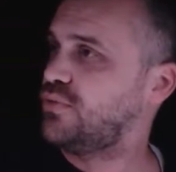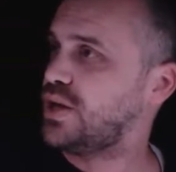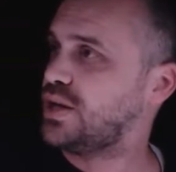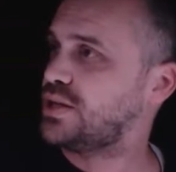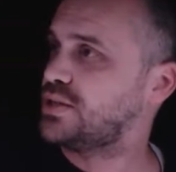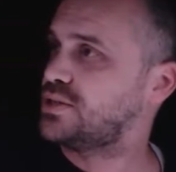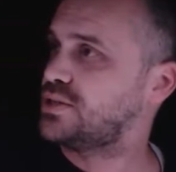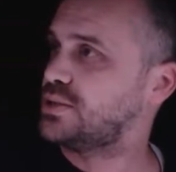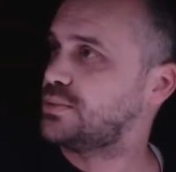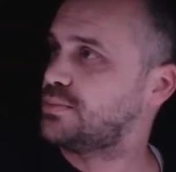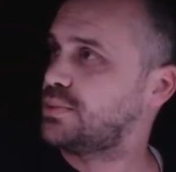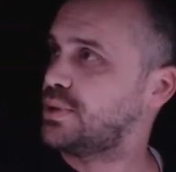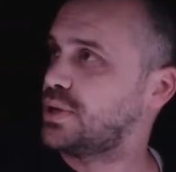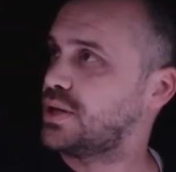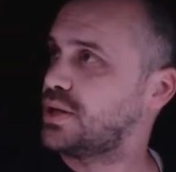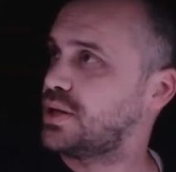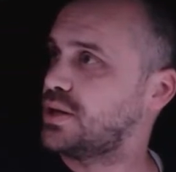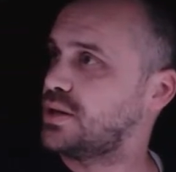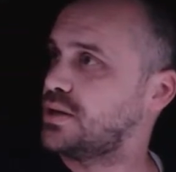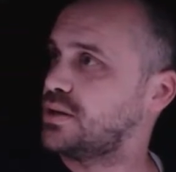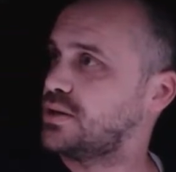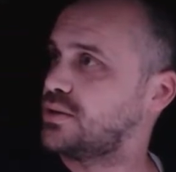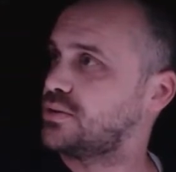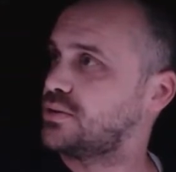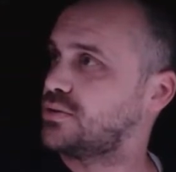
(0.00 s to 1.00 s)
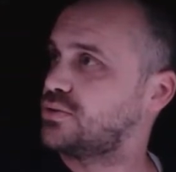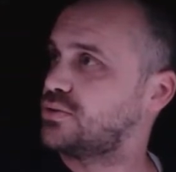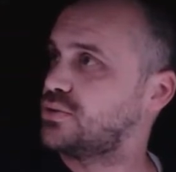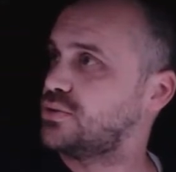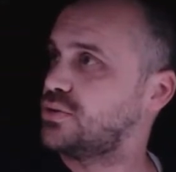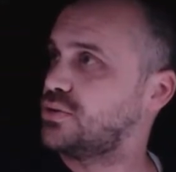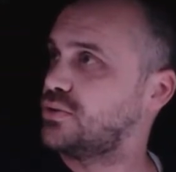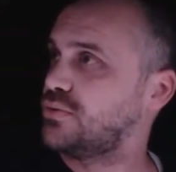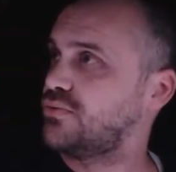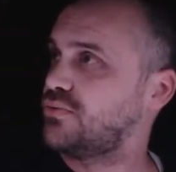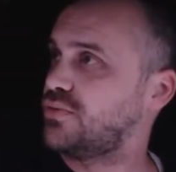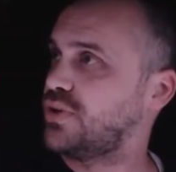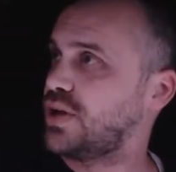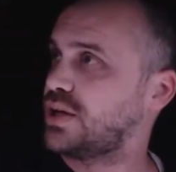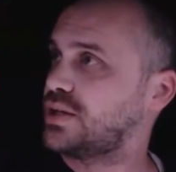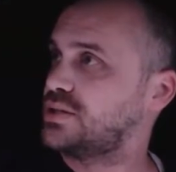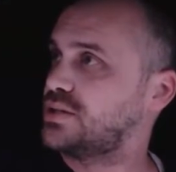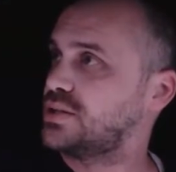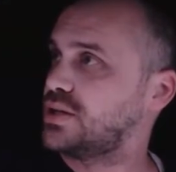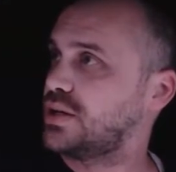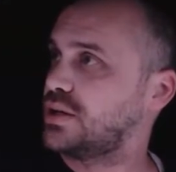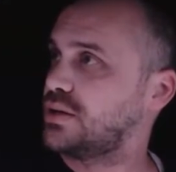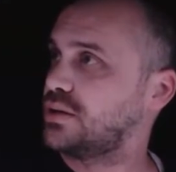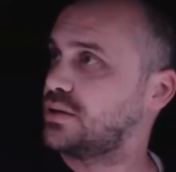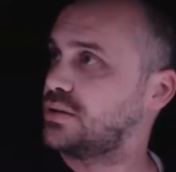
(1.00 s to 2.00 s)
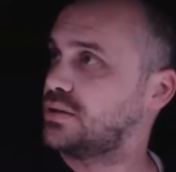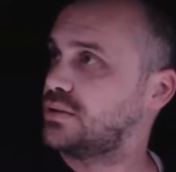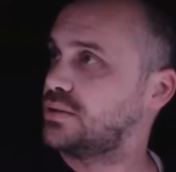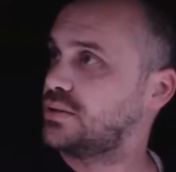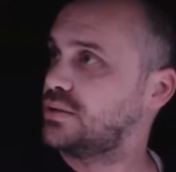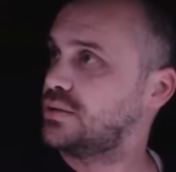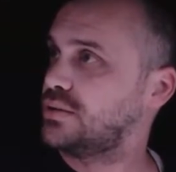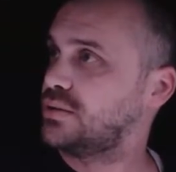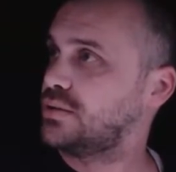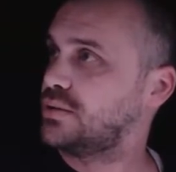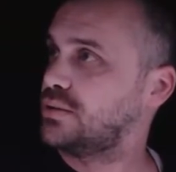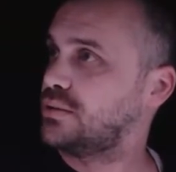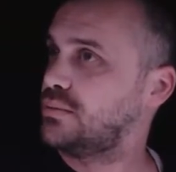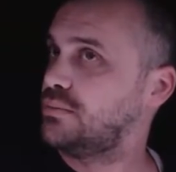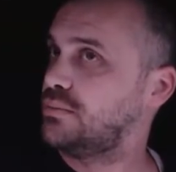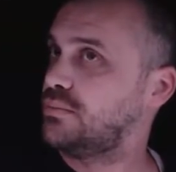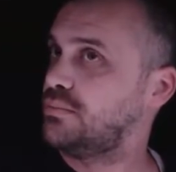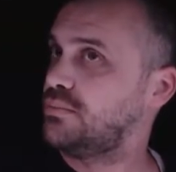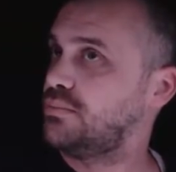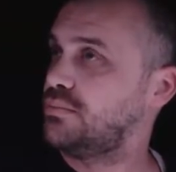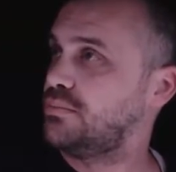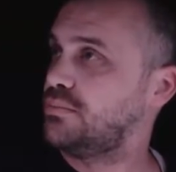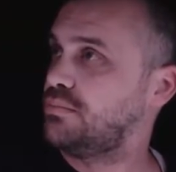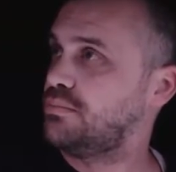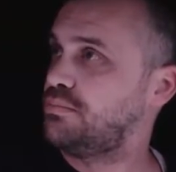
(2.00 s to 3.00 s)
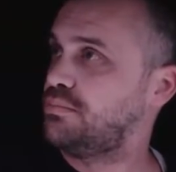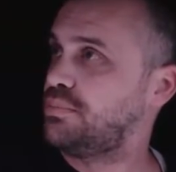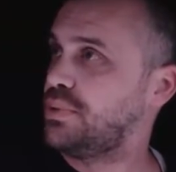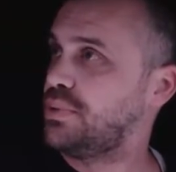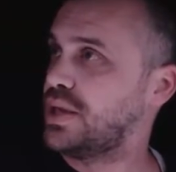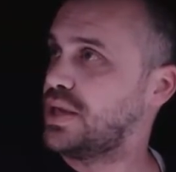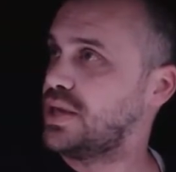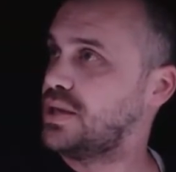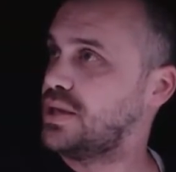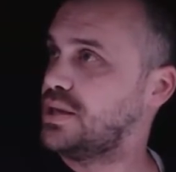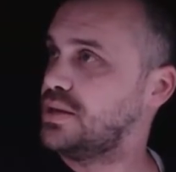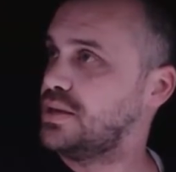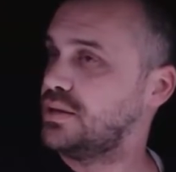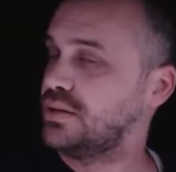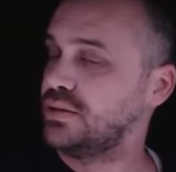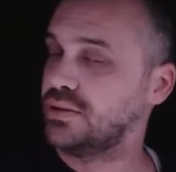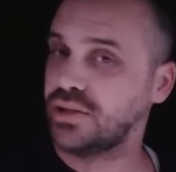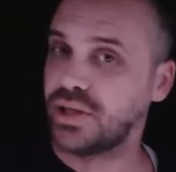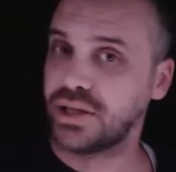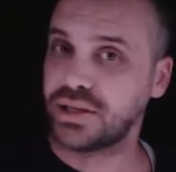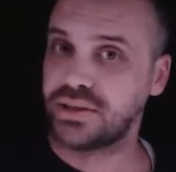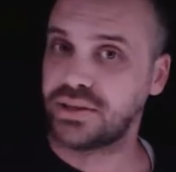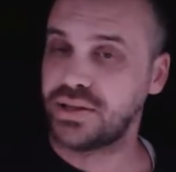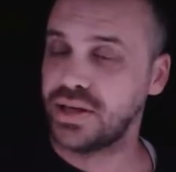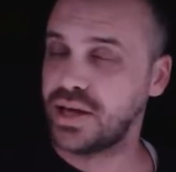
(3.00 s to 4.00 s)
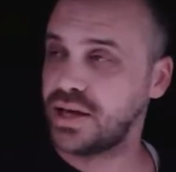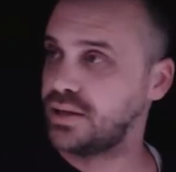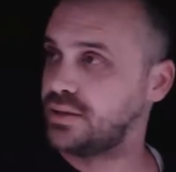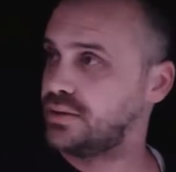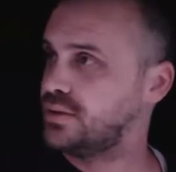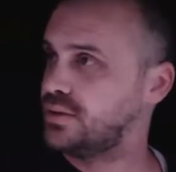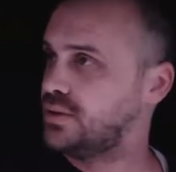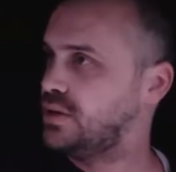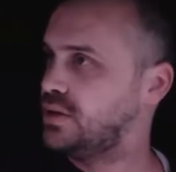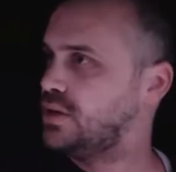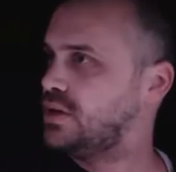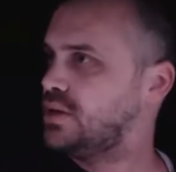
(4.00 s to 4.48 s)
vector p to vector b like that.